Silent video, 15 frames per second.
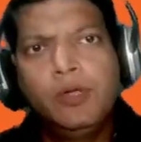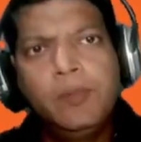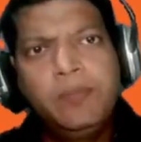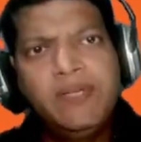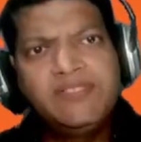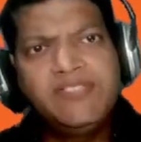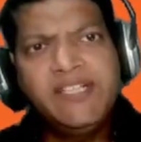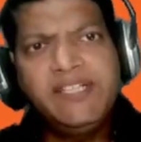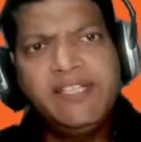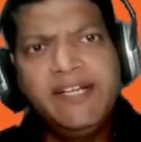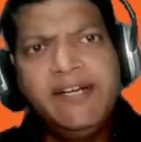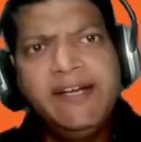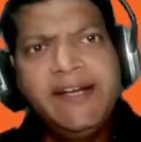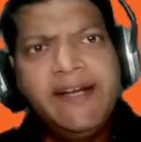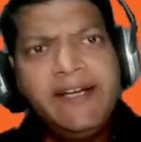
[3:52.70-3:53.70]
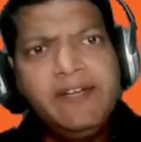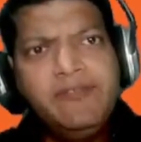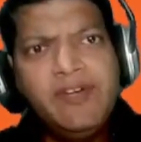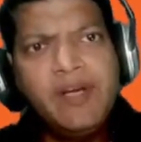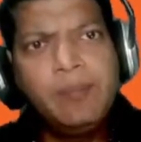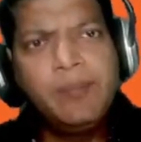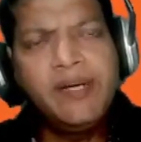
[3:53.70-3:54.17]
To represent a negative
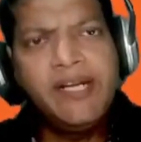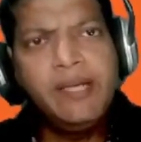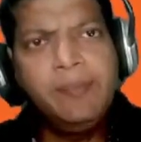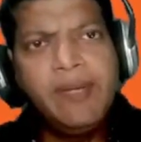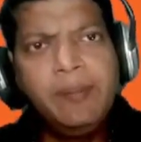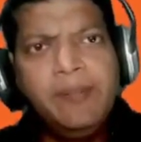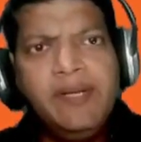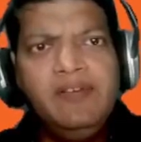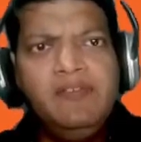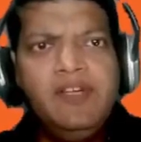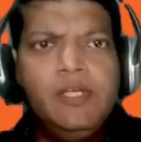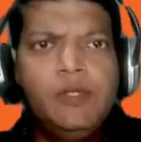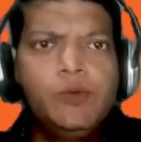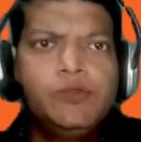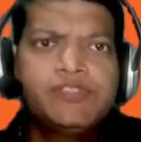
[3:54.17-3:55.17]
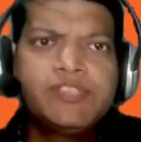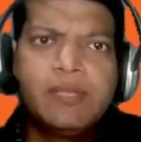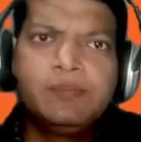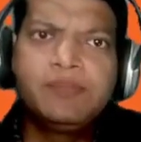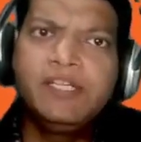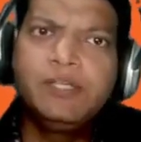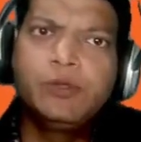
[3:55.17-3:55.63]
number in memory, we use
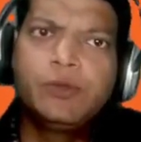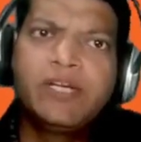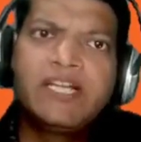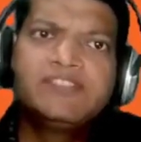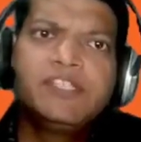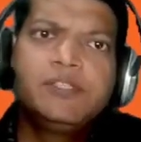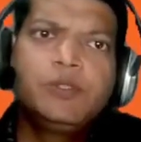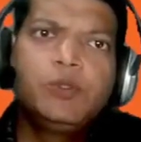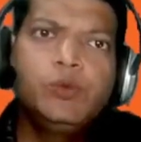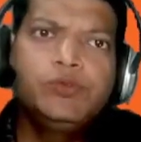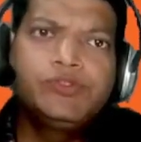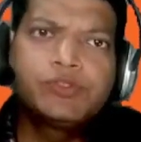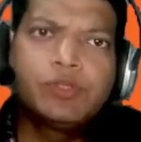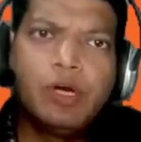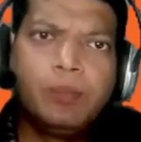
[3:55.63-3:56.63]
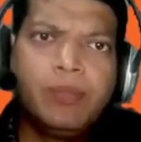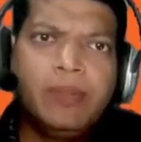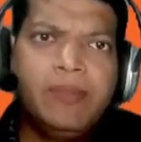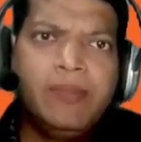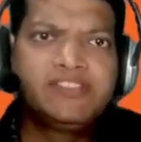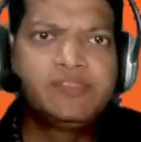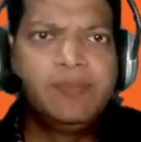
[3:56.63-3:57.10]
something known as the 2's
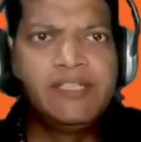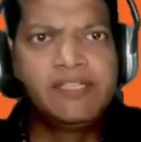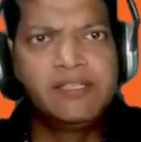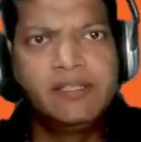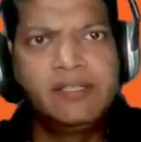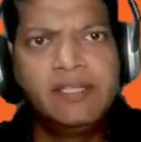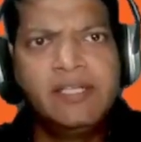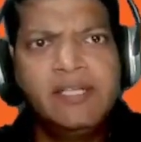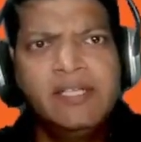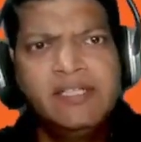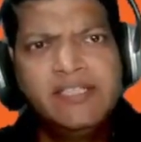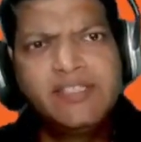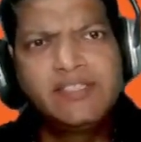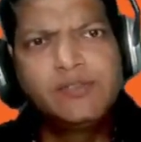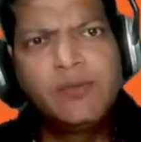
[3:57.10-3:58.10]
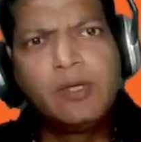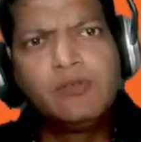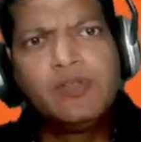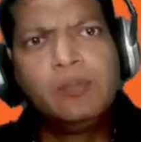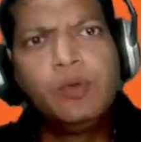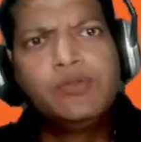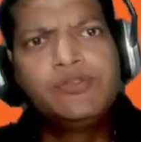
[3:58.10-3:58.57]
complements method. This is one
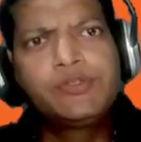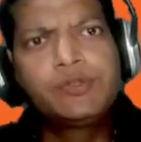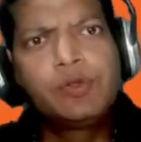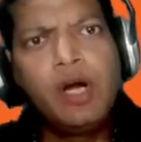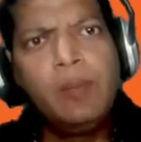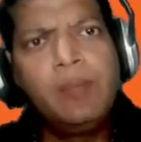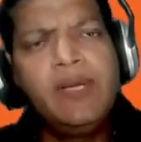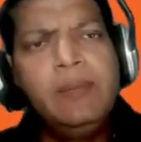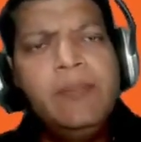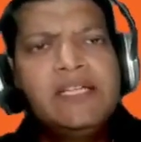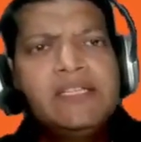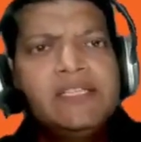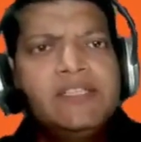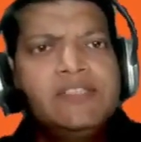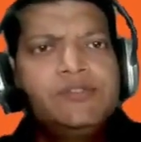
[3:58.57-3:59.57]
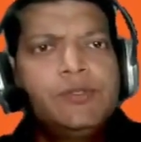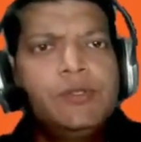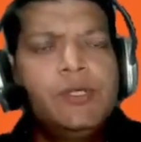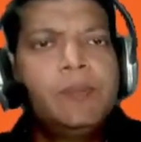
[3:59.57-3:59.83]
of the most common methods